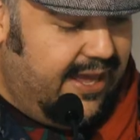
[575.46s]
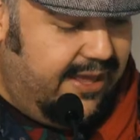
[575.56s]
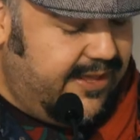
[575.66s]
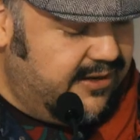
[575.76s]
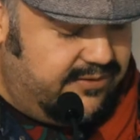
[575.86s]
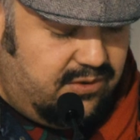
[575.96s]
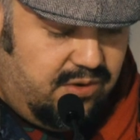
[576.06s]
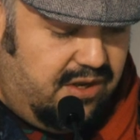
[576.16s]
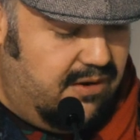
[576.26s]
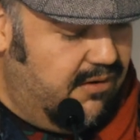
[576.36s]
And then a
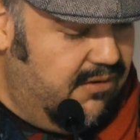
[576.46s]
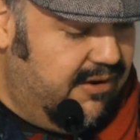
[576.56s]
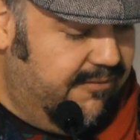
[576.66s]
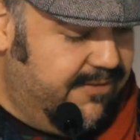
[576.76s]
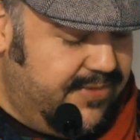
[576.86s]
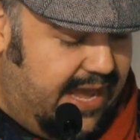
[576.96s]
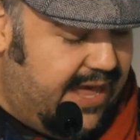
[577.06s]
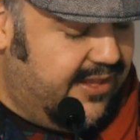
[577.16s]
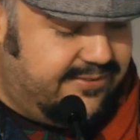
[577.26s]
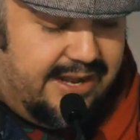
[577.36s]
studio from
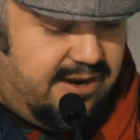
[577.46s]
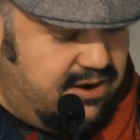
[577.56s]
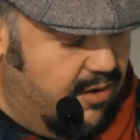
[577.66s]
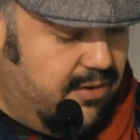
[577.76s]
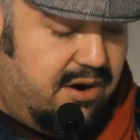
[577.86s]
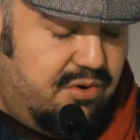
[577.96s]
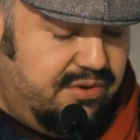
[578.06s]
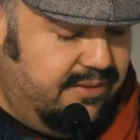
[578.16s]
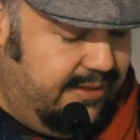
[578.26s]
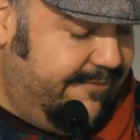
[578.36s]
Dallas out of nowhere, who
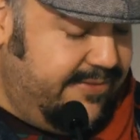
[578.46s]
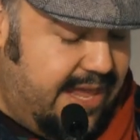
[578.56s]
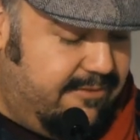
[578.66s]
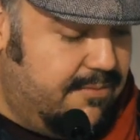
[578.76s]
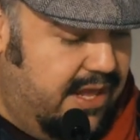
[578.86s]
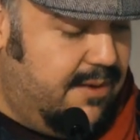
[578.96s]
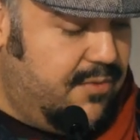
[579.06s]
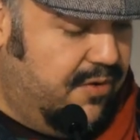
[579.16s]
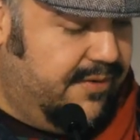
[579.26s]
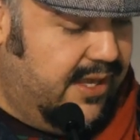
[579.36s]
they've never made a
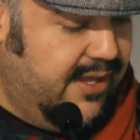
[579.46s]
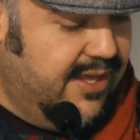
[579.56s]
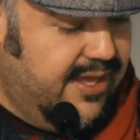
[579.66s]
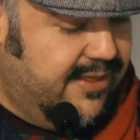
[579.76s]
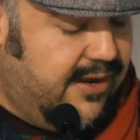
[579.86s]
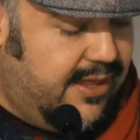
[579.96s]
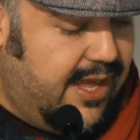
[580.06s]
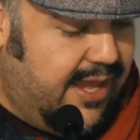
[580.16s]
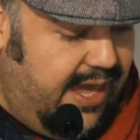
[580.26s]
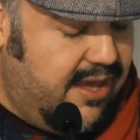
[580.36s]
movie, they're
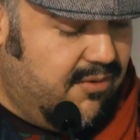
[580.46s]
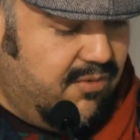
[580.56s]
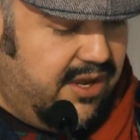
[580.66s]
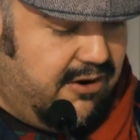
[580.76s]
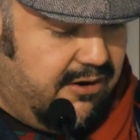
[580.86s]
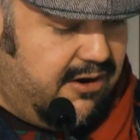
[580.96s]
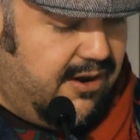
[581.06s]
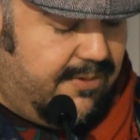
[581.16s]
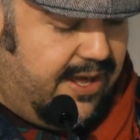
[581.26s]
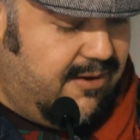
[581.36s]
like, hey, we heard
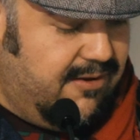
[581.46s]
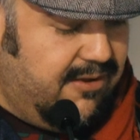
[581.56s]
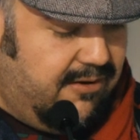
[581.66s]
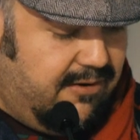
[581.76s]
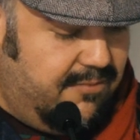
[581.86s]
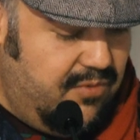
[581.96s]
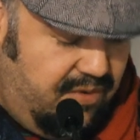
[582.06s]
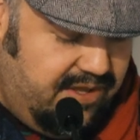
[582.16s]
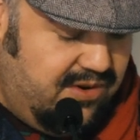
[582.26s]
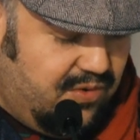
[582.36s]
about your
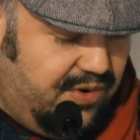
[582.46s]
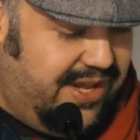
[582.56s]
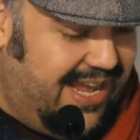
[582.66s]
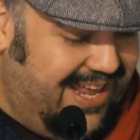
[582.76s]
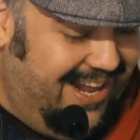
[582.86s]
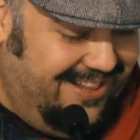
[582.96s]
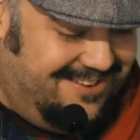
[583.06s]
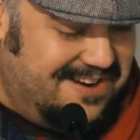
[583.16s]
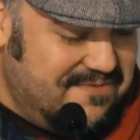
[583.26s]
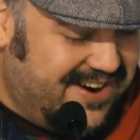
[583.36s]
movie you quit at
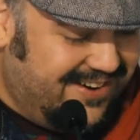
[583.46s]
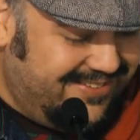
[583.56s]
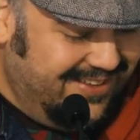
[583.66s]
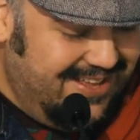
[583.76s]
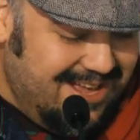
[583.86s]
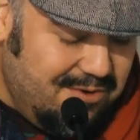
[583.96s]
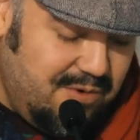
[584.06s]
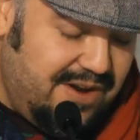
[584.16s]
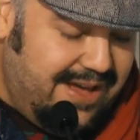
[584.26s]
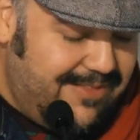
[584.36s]
DreamWorks. We
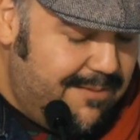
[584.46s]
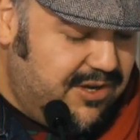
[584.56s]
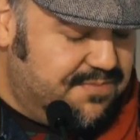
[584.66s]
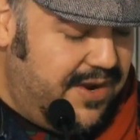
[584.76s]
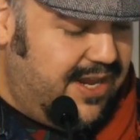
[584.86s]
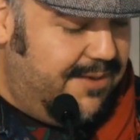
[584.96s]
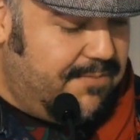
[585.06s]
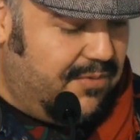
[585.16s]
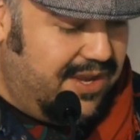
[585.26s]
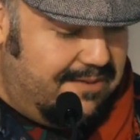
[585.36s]
don't have that much money,
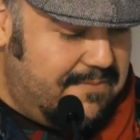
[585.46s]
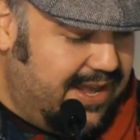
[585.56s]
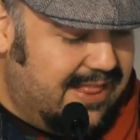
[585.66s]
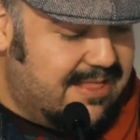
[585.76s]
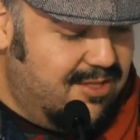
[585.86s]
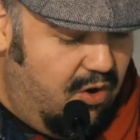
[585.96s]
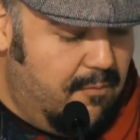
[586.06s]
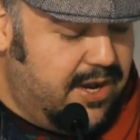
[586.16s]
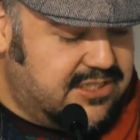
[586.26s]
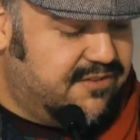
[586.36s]
but we can make a
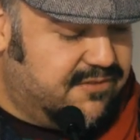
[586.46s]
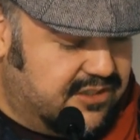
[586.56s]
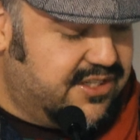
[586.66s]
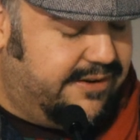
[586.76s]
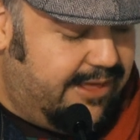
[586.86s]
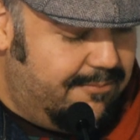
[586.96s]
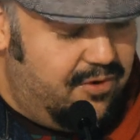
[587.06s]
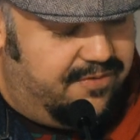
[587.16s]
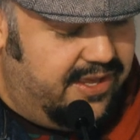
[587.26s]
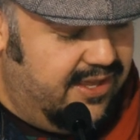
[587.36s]
low-budget version of that
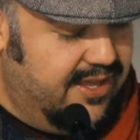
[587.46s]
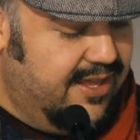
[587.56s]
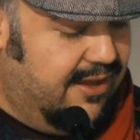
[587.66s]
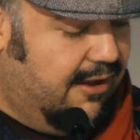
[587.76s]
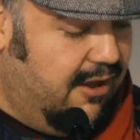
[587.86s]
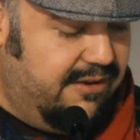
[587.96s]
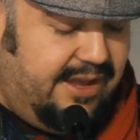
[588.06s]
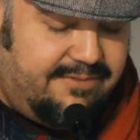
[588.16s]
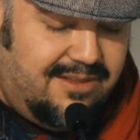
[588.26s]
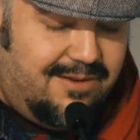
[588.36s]
movie. All you
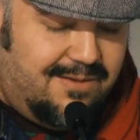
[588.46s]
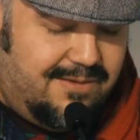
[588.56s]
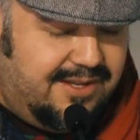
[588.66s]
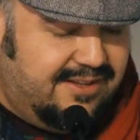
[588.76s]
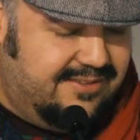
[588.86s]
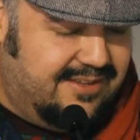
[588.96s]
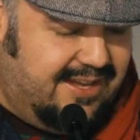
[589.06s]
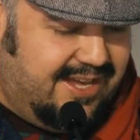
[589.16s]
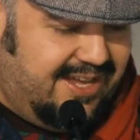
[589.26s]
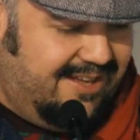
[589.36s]
have to do is
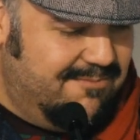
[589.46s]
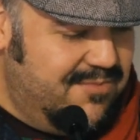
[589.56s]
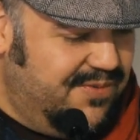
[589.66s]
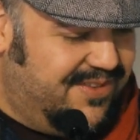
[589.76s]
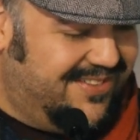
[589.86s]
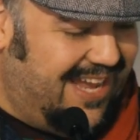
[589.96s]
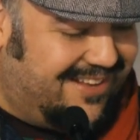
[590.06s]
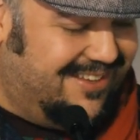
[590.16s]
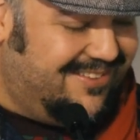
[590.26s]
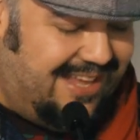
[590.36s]
move to
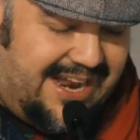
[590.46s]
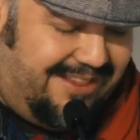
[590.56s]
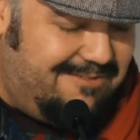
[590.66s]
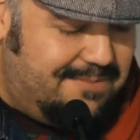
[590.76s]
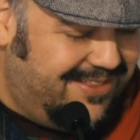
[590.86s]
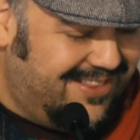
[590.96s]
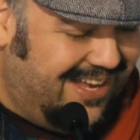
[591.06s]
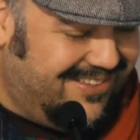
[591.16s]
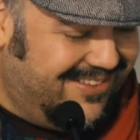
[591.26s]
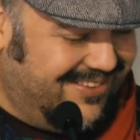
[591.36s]
Texas, and I've never been to
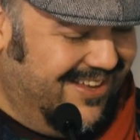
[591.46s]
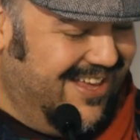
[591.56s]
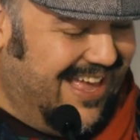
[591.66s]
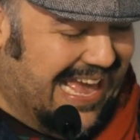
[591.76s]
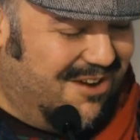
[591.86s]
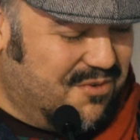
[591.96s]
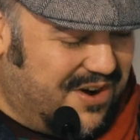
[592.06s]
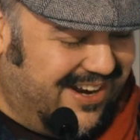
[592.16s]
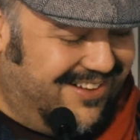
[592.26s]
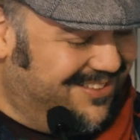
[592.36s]
Texas, and
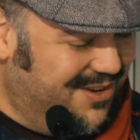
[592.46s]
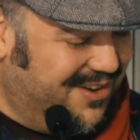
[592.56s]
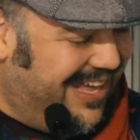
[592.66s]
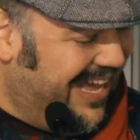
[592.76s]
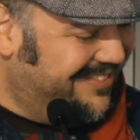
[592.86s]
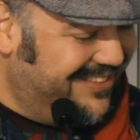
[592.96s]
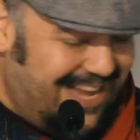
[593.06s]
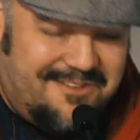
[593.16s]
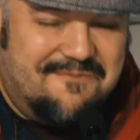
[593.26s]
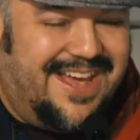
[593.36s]
work in a studio that has
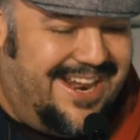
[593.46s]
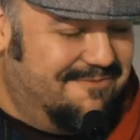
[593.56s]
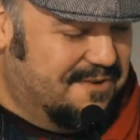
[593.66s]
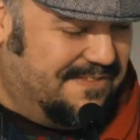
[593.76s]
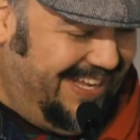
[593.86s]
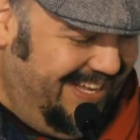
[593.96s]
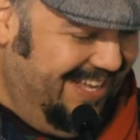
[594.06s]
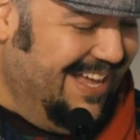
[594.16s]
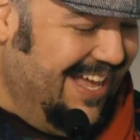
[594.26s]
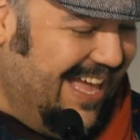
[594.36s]
never made a movie.
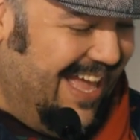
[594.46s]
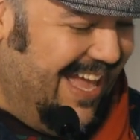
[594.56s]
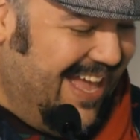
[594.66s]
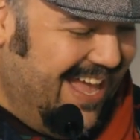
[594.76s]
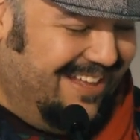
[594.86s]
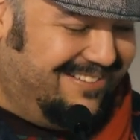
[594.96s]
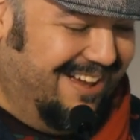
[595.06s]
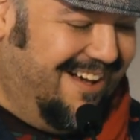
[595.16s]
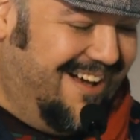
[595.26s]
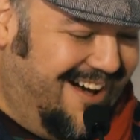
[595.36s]

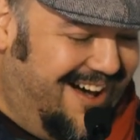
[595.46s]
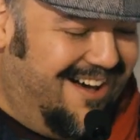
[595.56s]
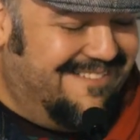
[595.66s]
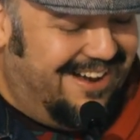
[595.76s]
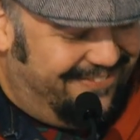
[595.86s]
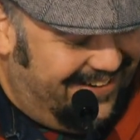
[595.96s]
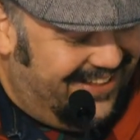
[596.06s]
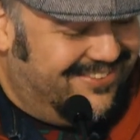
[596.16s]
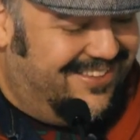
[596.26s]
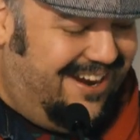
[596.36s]
So all my
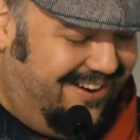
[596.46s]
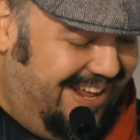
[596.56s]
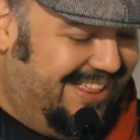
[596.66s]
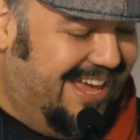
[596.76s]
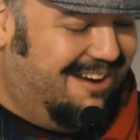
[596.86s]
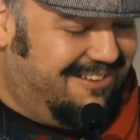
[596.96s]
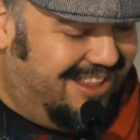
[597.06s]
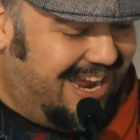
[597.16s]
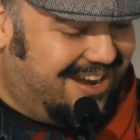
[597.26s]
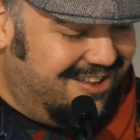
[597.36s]
friends here in LA were
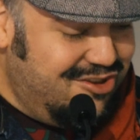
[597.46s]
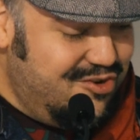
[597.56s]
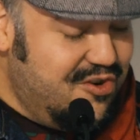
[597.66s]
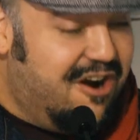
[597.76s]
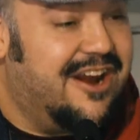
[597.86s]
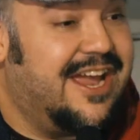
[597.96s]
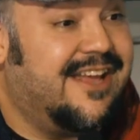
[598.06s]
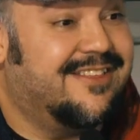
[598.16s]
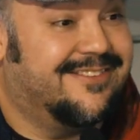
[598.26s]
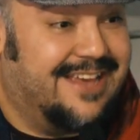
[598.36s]
like, you are
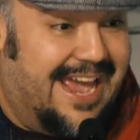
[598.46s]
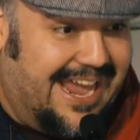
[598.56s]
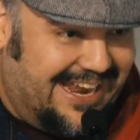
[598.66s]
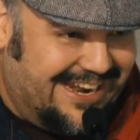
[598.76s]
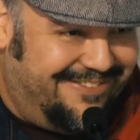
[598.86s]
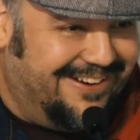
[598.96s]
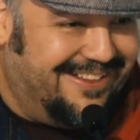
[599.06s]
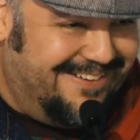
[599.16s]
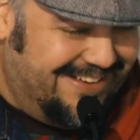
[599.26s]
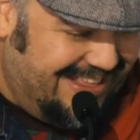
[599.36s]
insane for
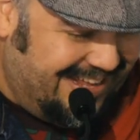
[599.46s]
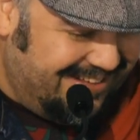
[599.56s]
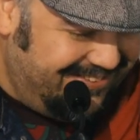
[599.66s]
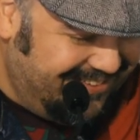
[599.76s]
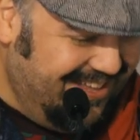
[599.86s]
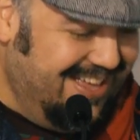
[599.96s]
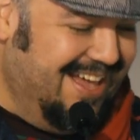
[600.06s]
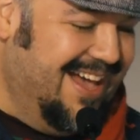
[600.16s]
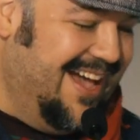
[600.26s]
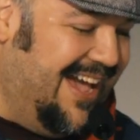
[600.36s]
doing this.
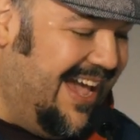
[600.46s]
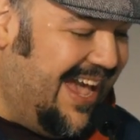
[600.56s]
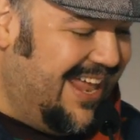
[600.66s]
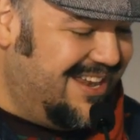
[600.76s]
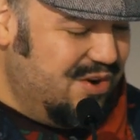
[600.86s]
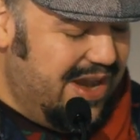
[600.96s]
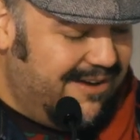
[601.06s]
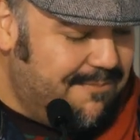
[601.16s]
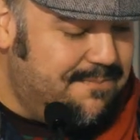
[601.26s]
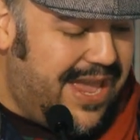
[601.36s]
and you
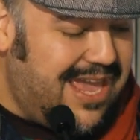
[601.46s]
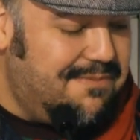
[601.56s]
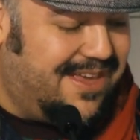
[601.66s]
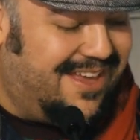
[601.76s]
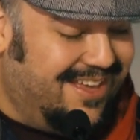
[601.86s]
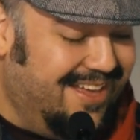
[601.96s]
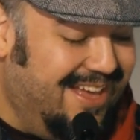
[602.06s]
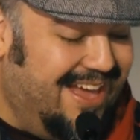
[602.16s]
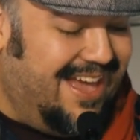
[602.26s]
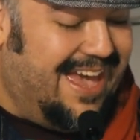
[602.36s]
have a baby.
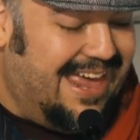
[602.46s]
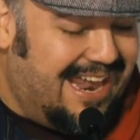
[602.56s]
And